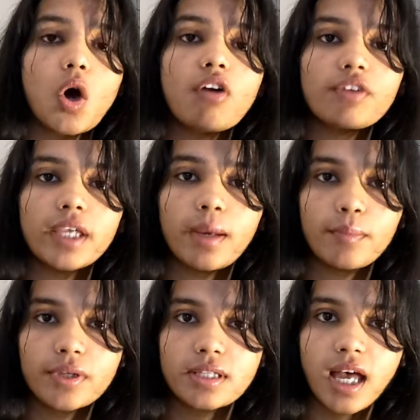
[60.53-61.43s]

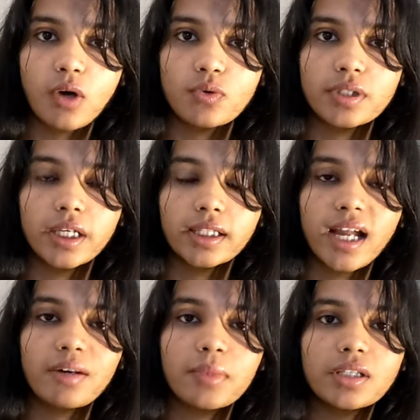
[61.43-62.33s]
off-campus housing.
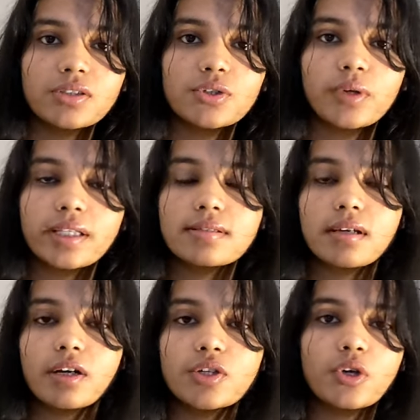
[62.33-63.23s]
That means you can
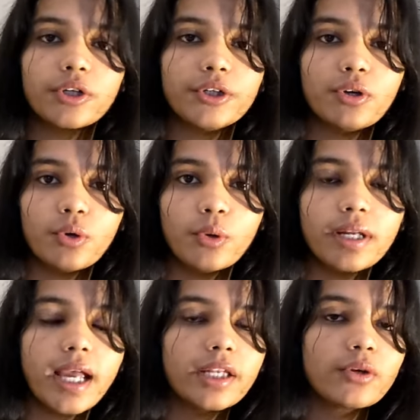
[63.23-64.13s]
search on your
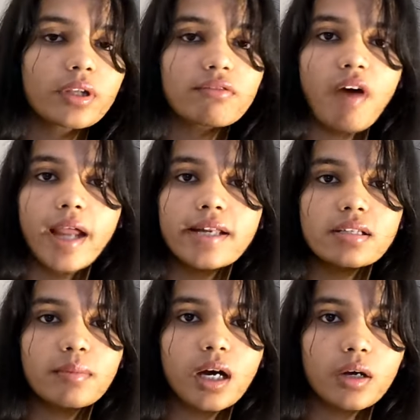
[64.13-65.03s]
own and you can find
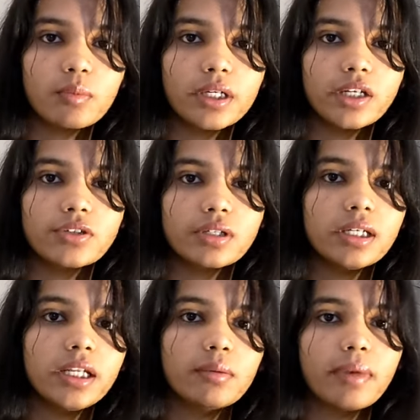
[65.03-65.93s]
some
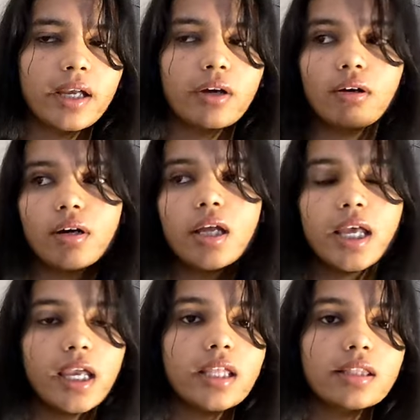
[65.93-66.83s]
accommodation nearby or
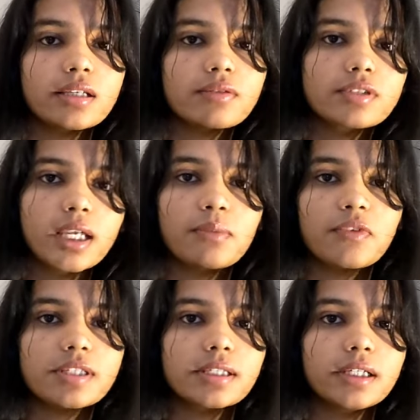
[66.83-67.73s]
in the same
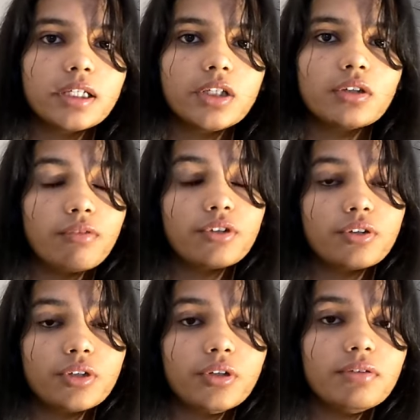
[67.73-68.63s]
vicinity of
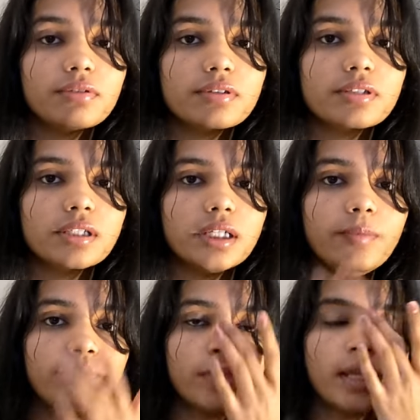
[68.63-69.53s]
your
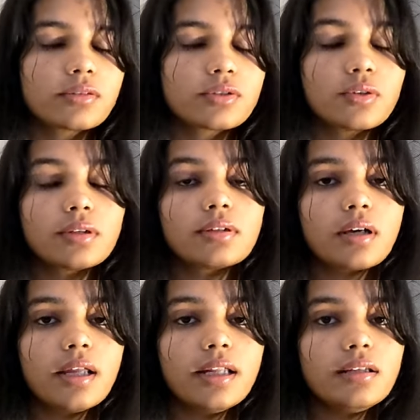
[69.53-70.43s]
university. So
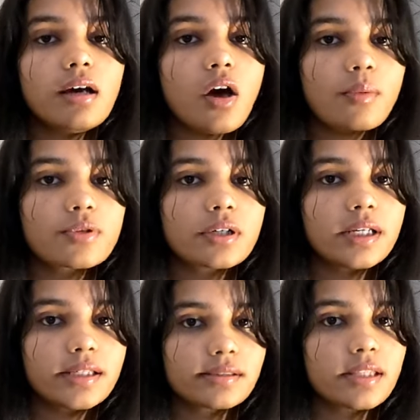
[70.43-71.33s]
another
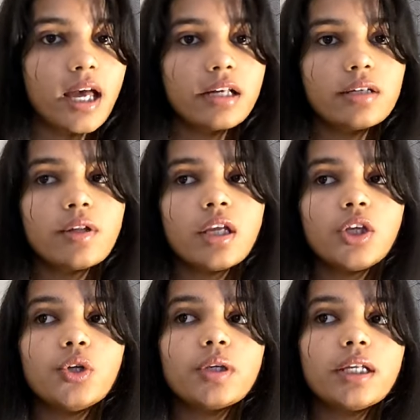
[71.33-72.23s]
option is that
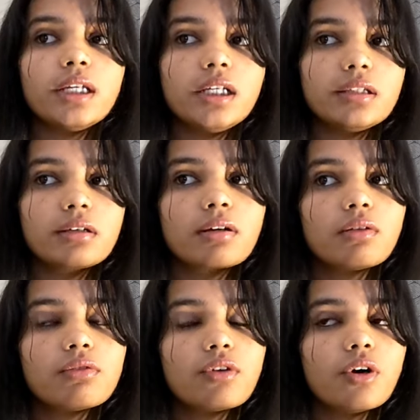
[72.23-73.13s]
you can either
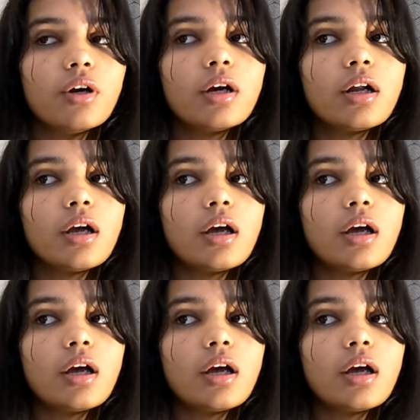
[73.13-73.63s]
go for